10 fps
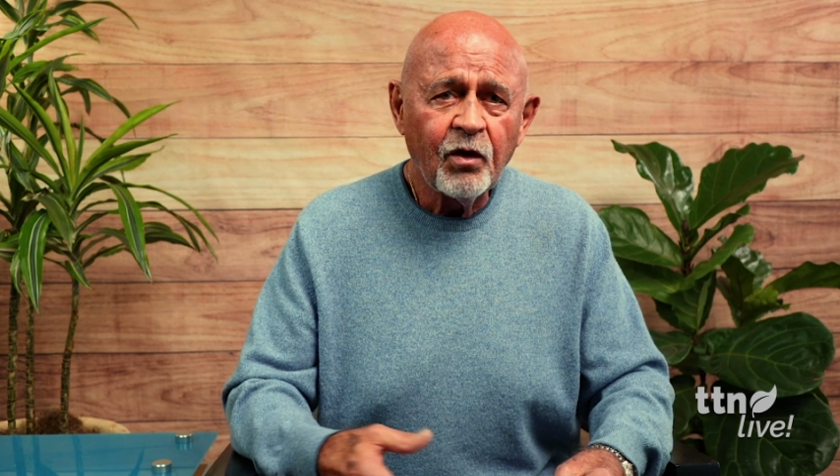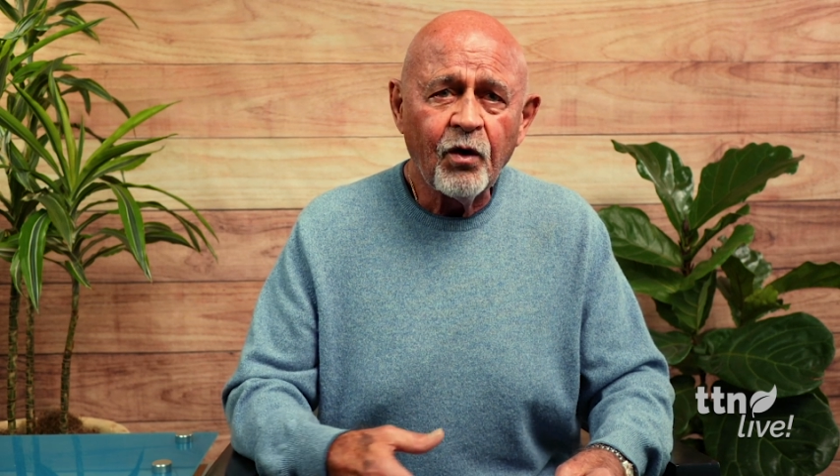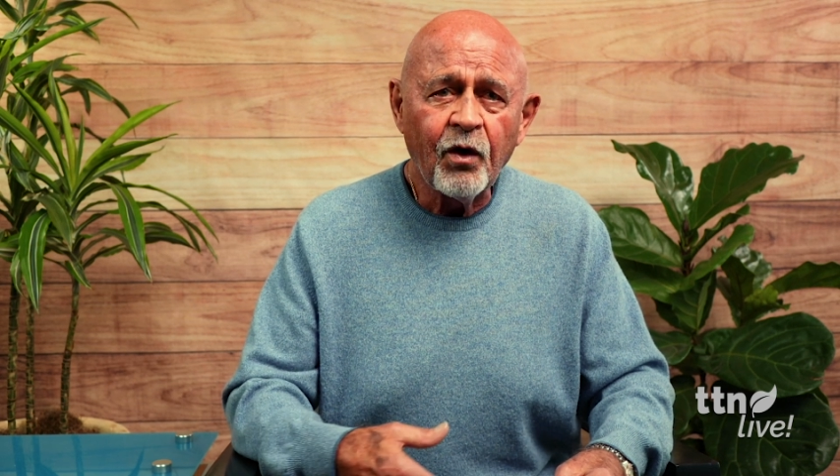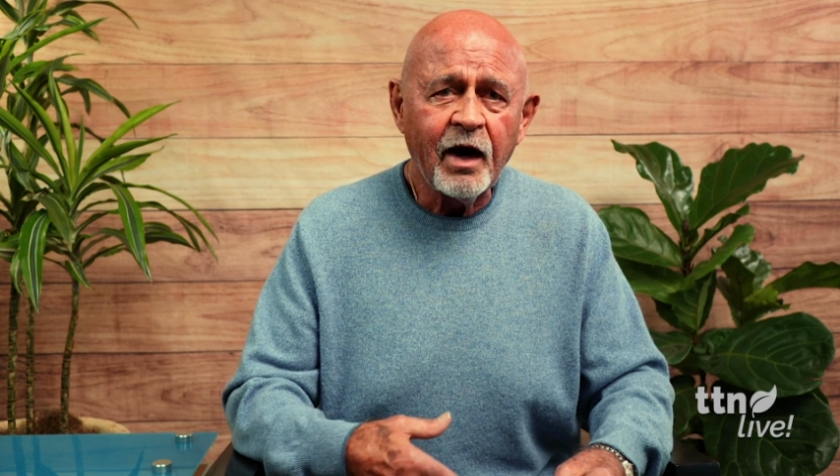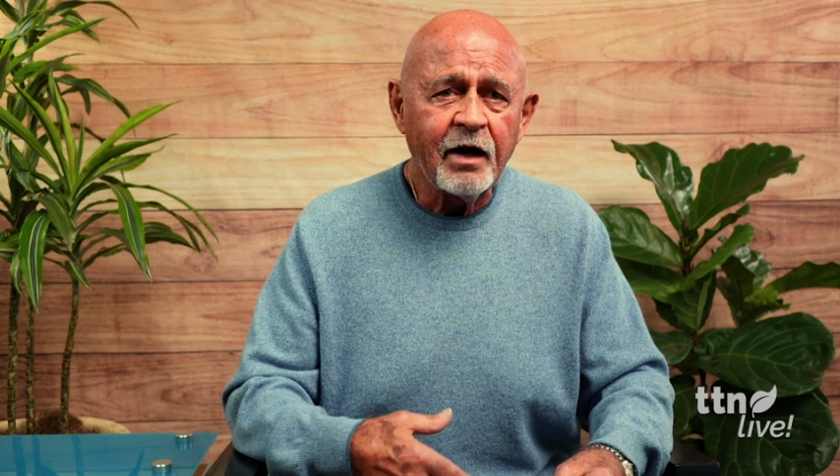
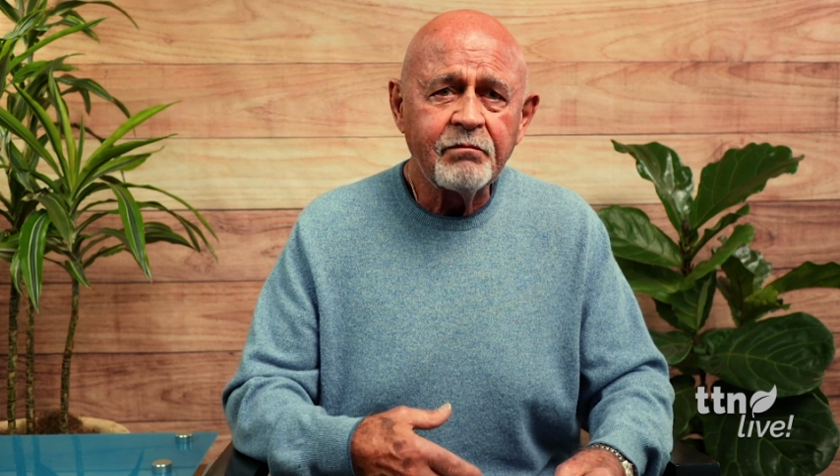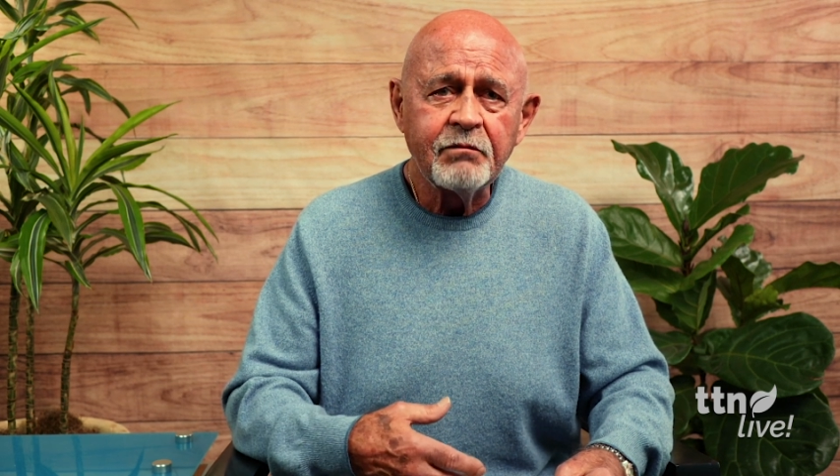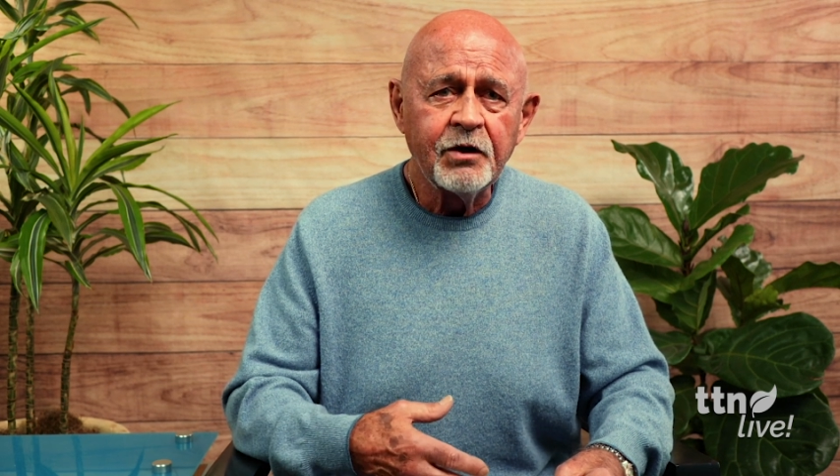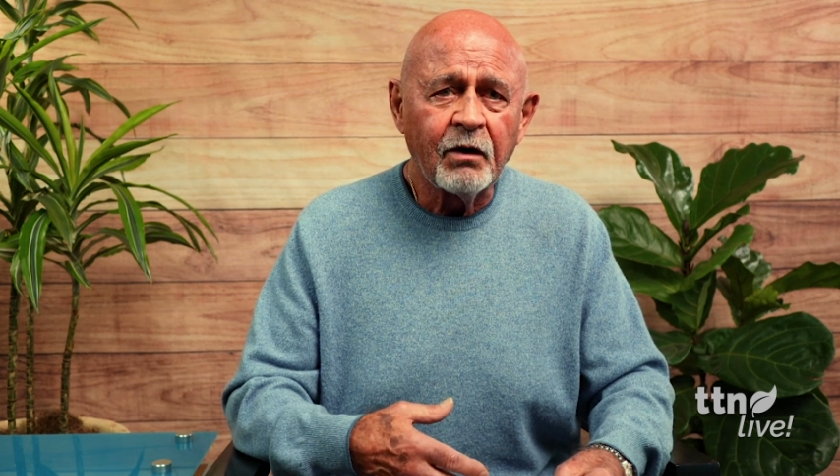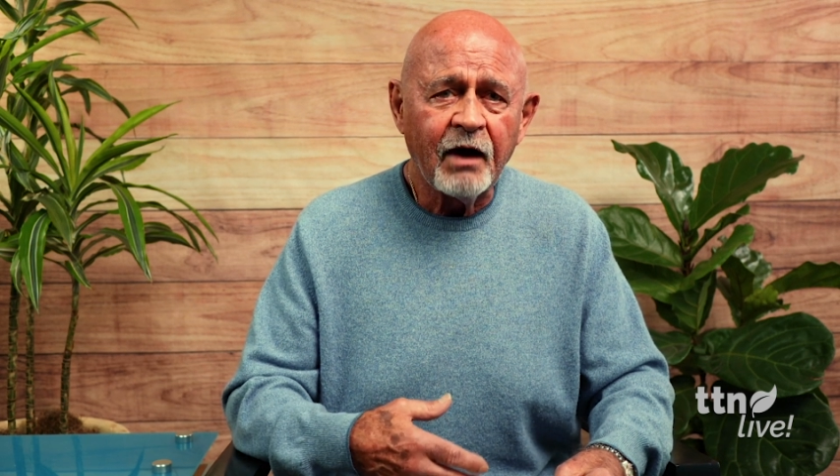or I,
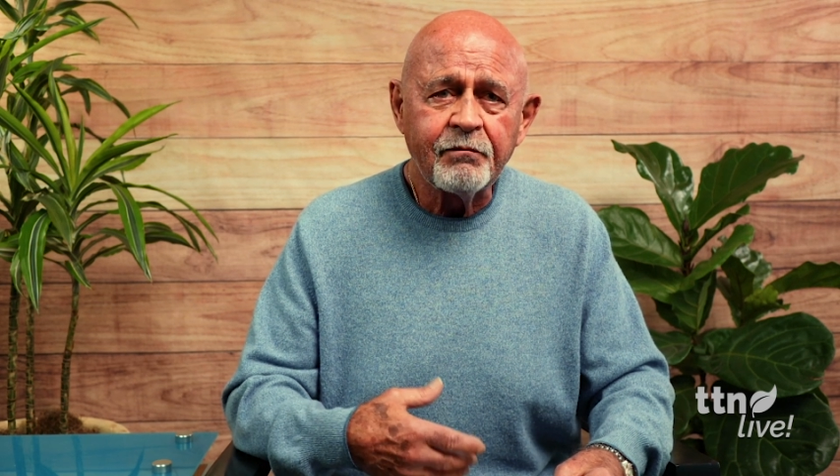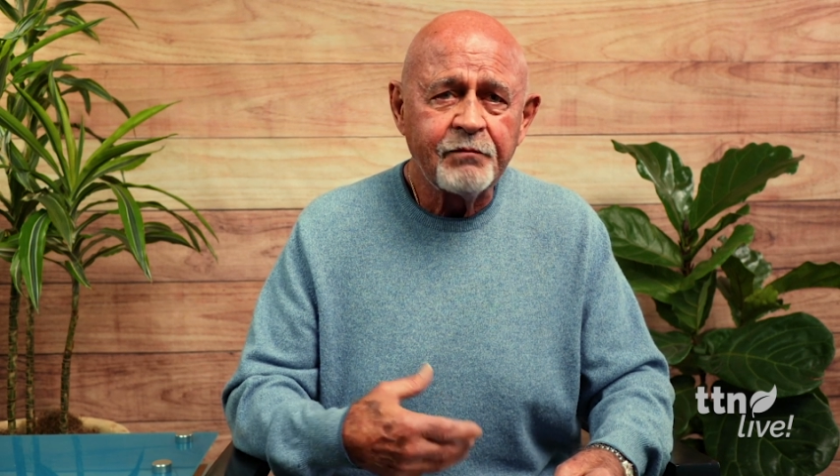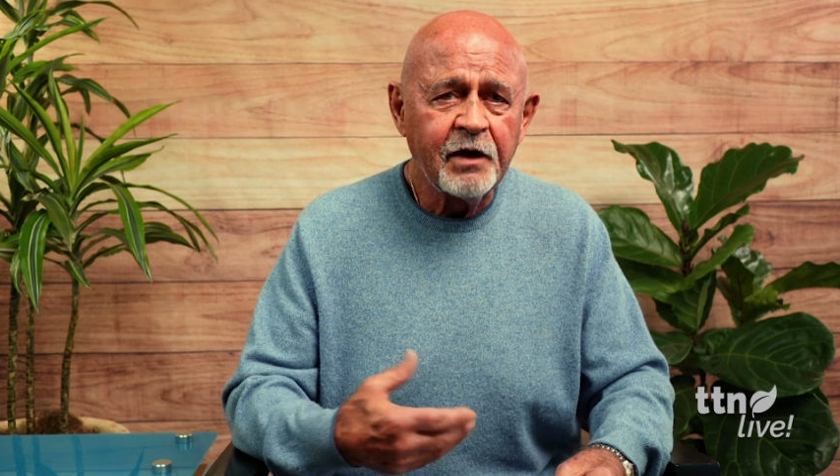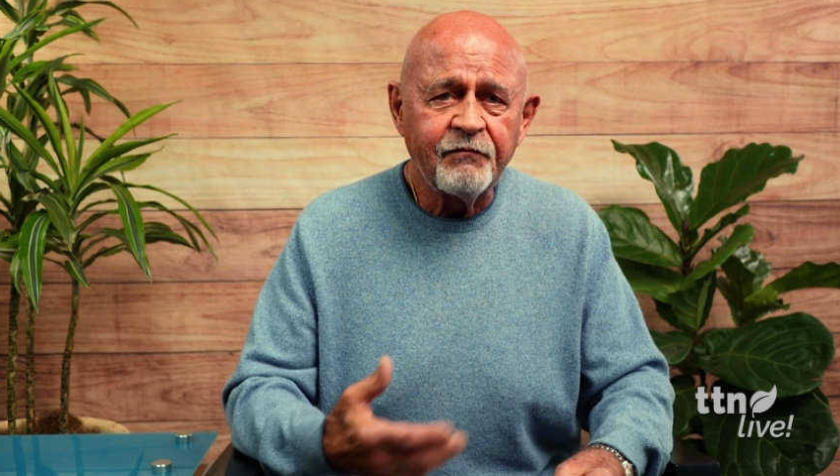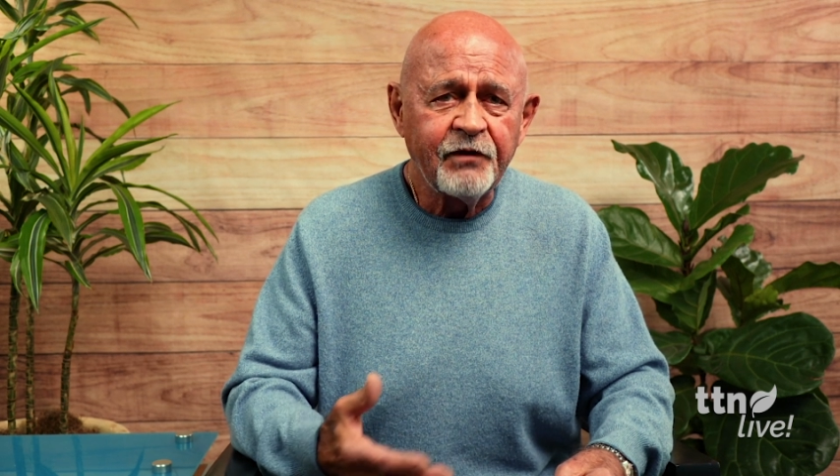you know, I
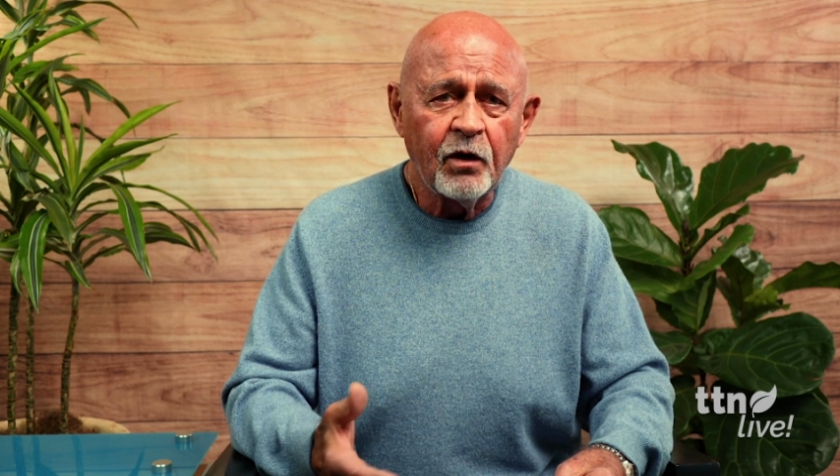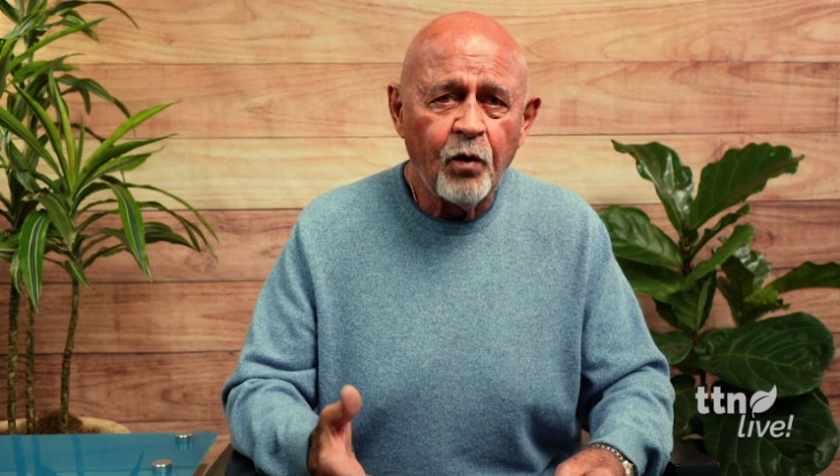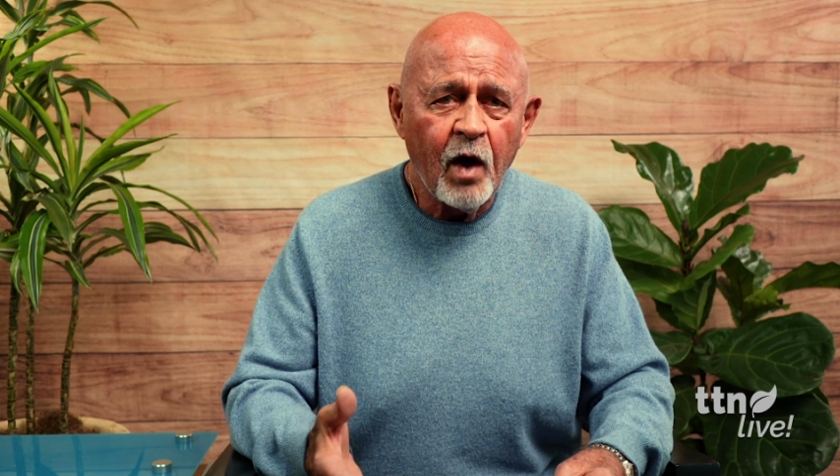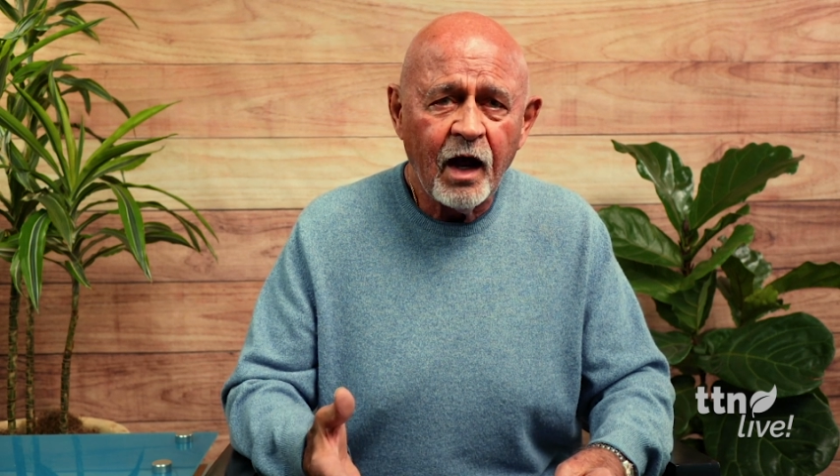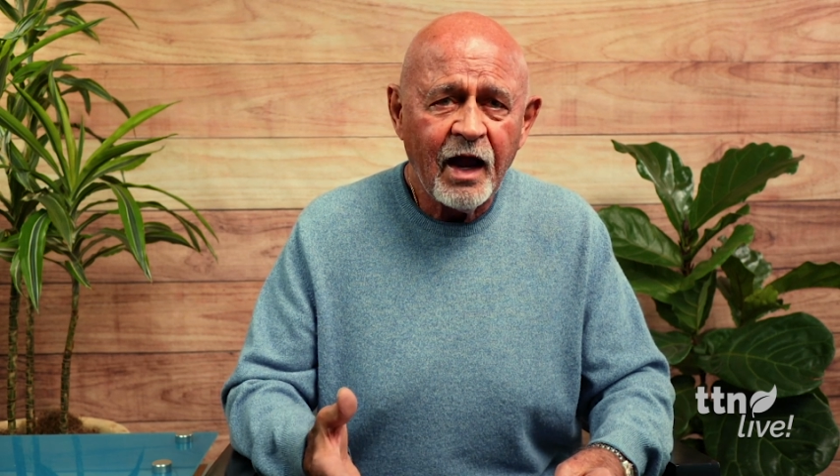didn't
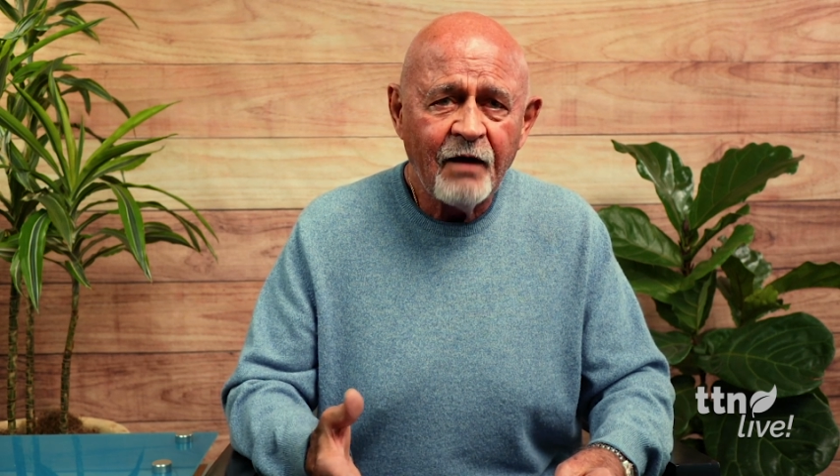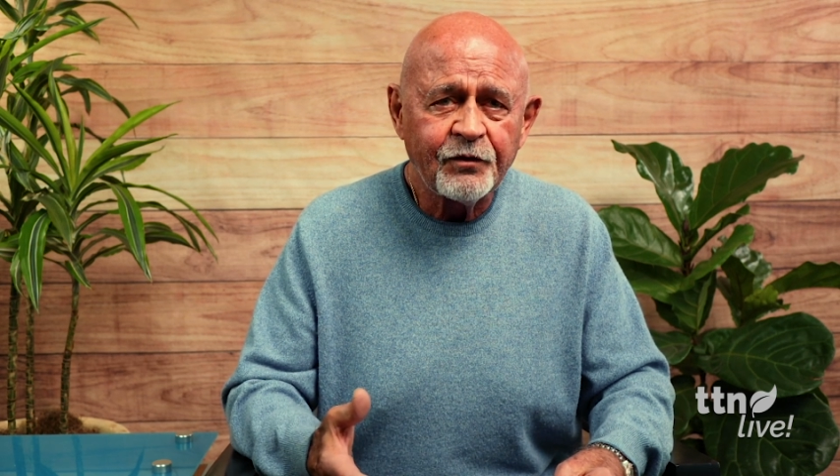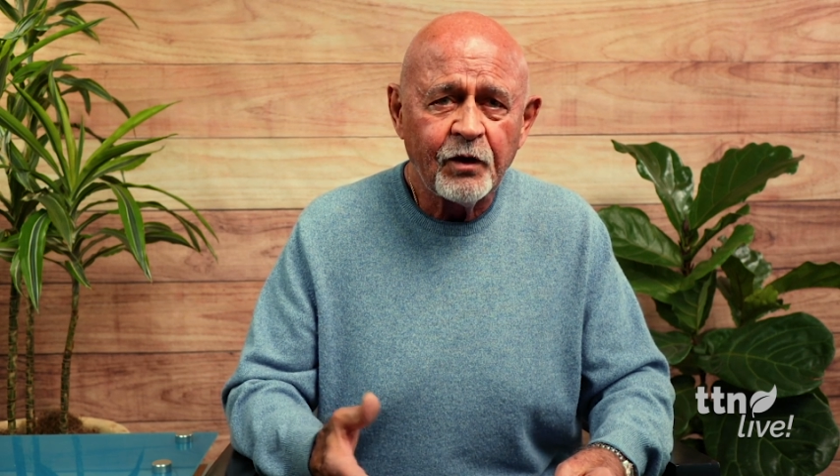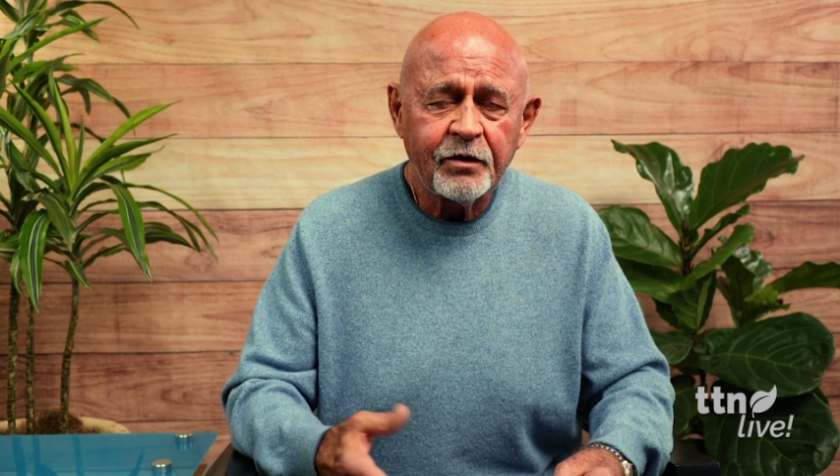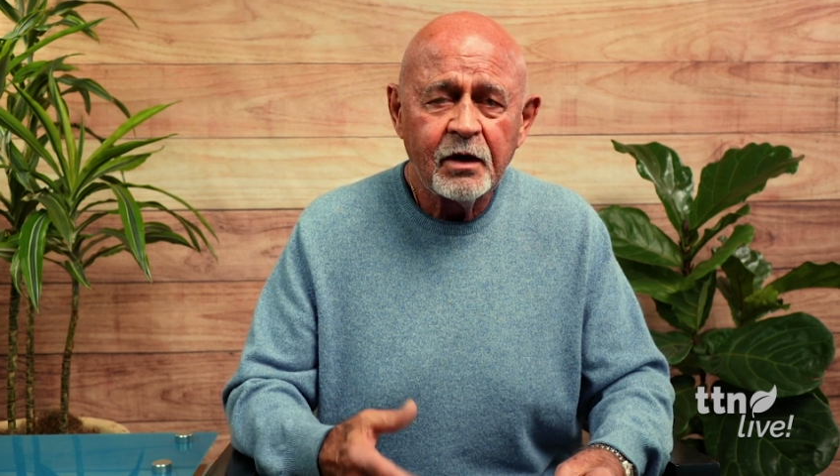feel well
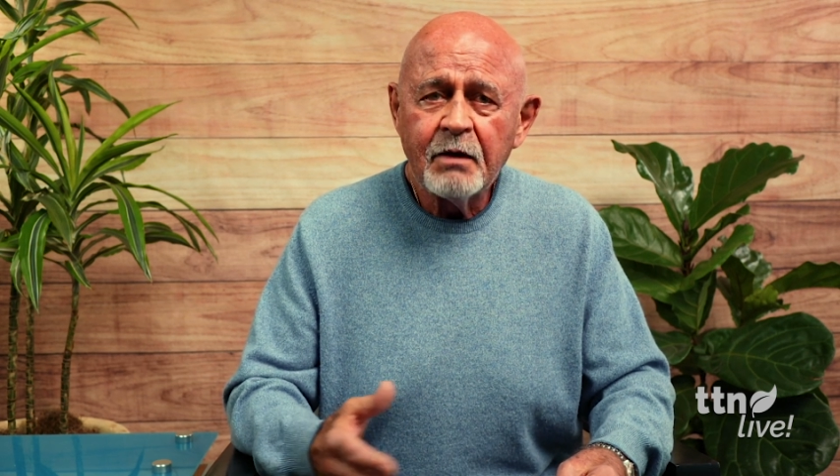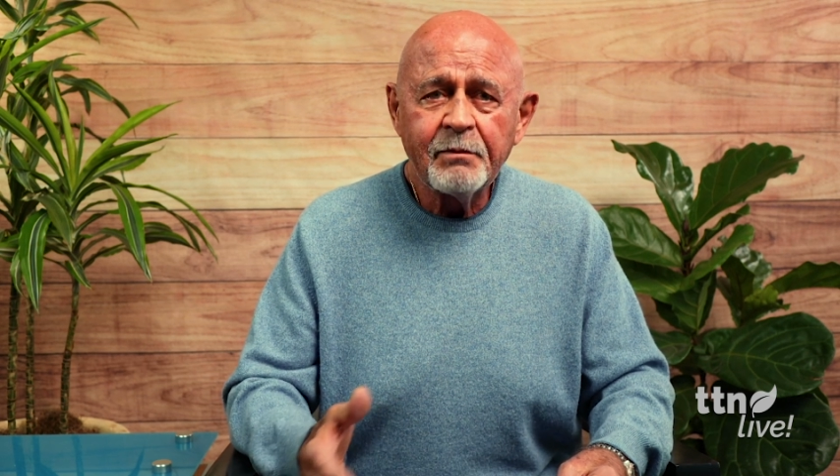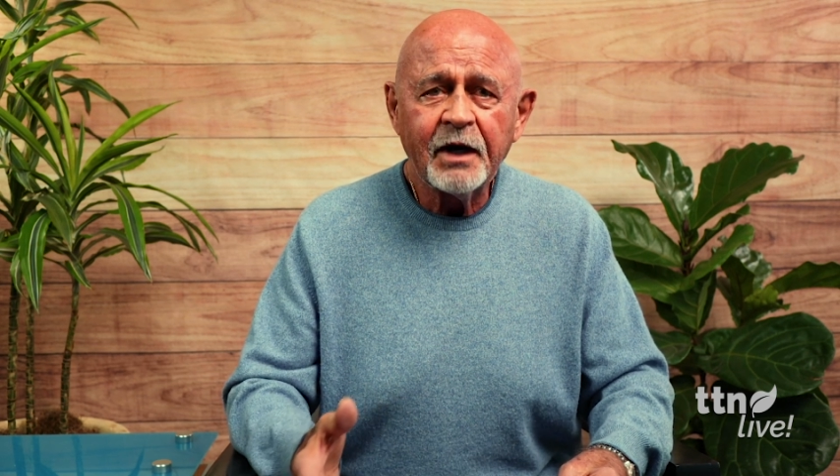after it.